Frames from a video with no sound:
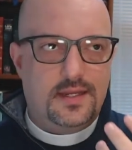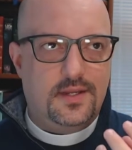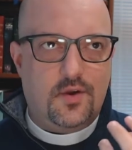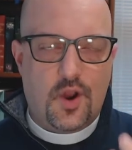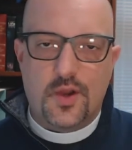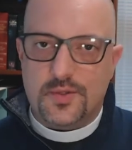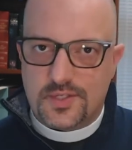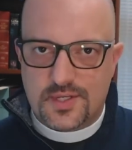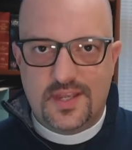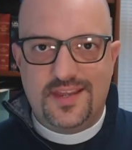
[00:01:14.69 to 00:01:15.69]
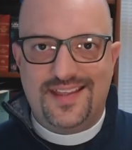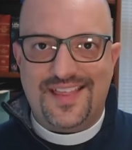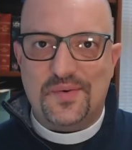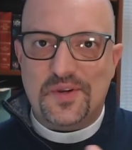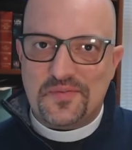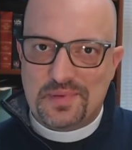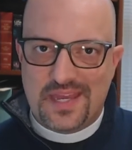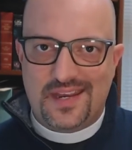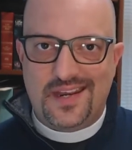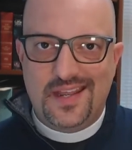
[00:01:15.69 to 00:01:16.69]
gross that would have
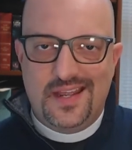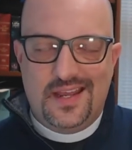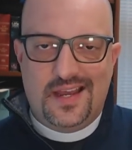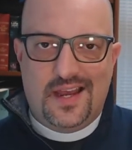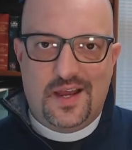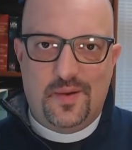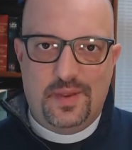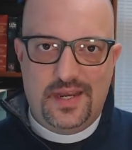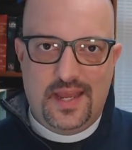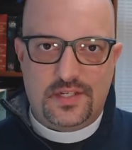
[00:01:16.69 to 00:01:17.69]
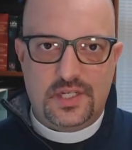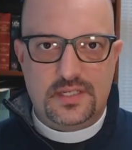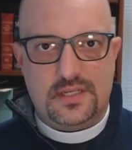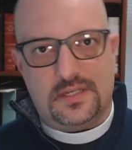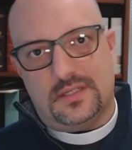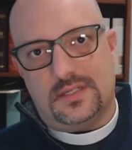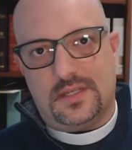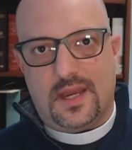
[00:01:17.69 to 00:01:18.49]
been. And yet Jesus